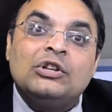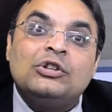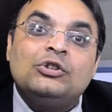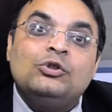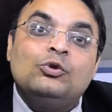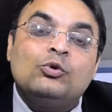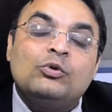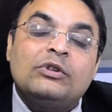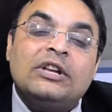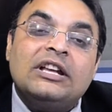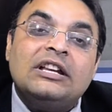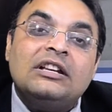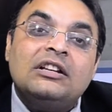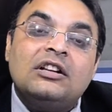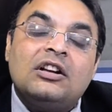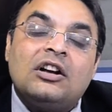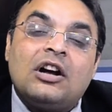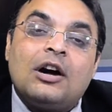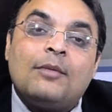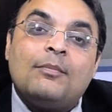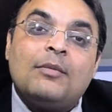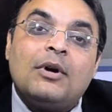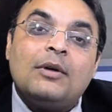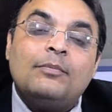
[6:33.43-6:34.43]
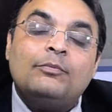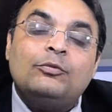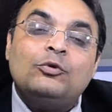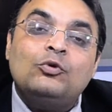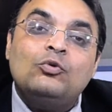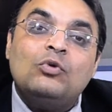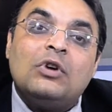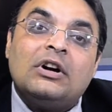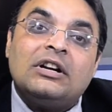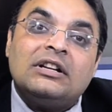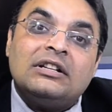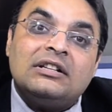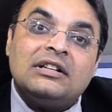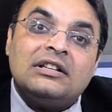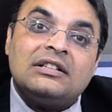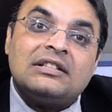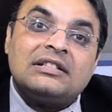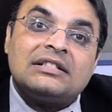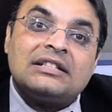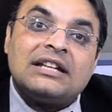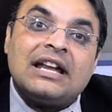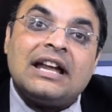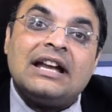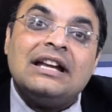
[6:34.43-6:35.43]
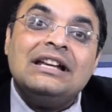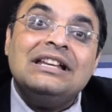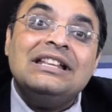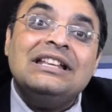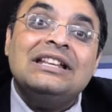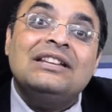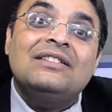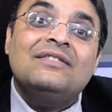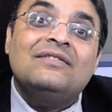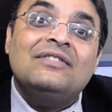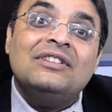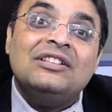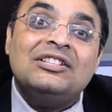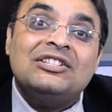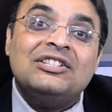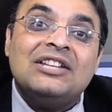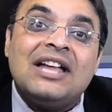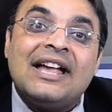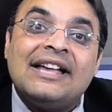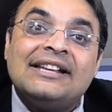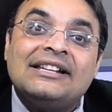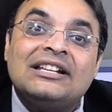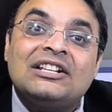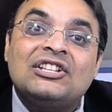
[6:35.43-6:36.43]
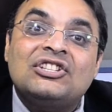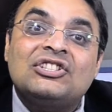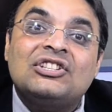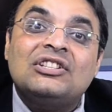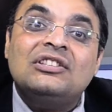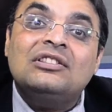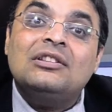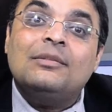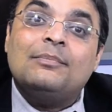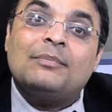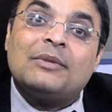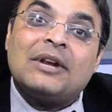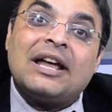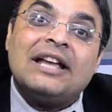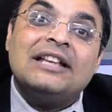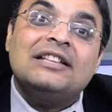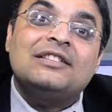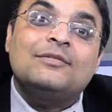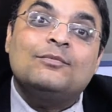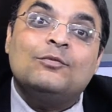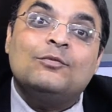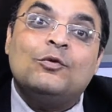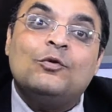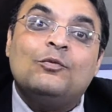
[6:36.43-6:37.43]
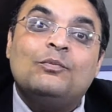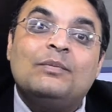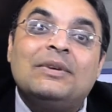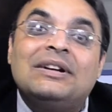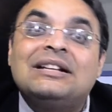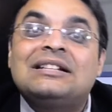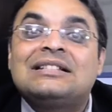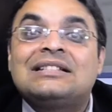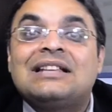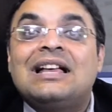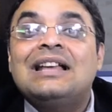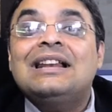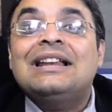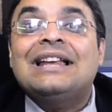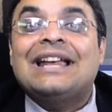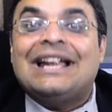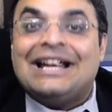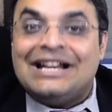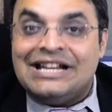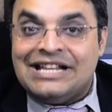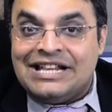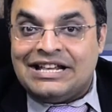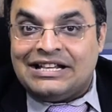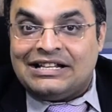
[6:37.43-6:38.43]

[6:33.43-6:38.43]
you can come up to understand in which direction the price movements are heading.